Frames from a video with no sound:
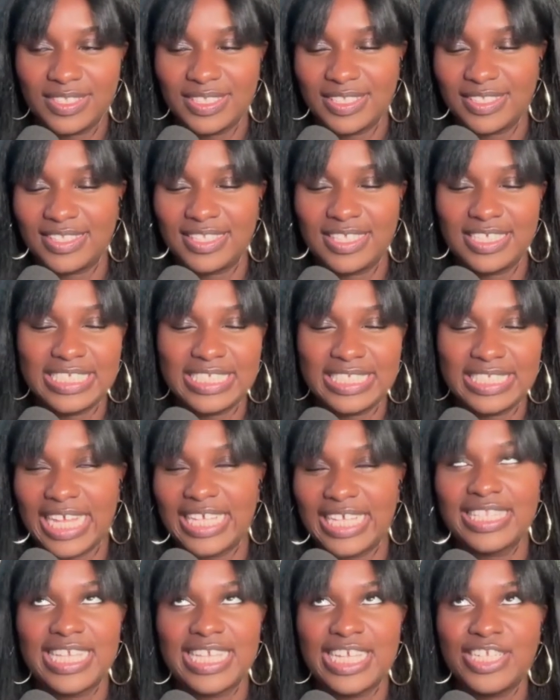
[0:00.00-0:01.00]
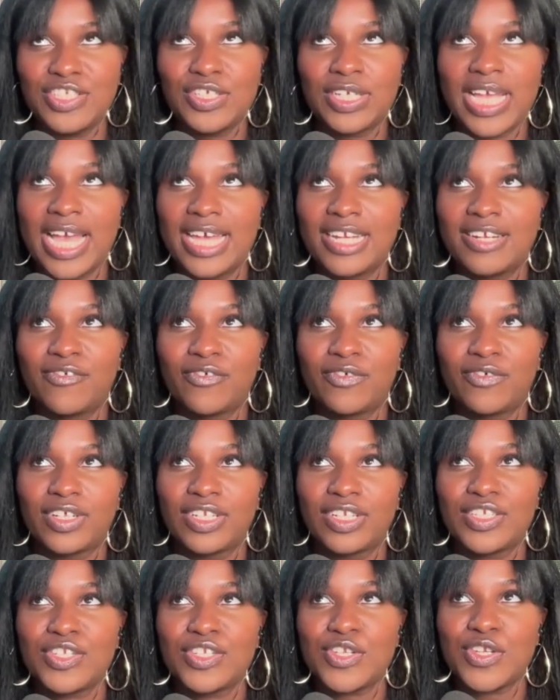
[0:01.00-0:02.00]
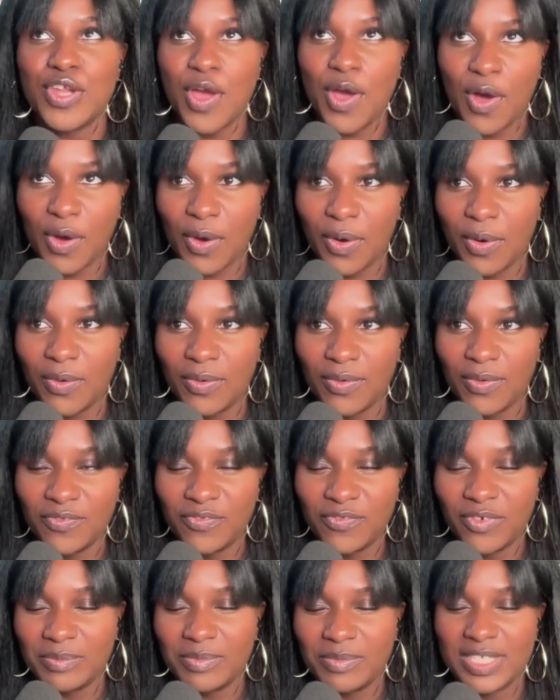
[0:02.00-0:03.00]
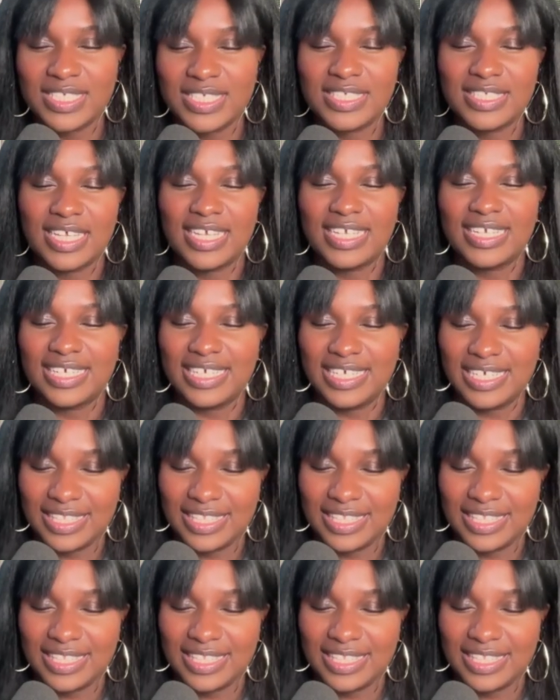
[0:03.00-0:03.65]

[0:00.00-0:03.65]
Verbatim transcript: the, like, it should kind of know from this like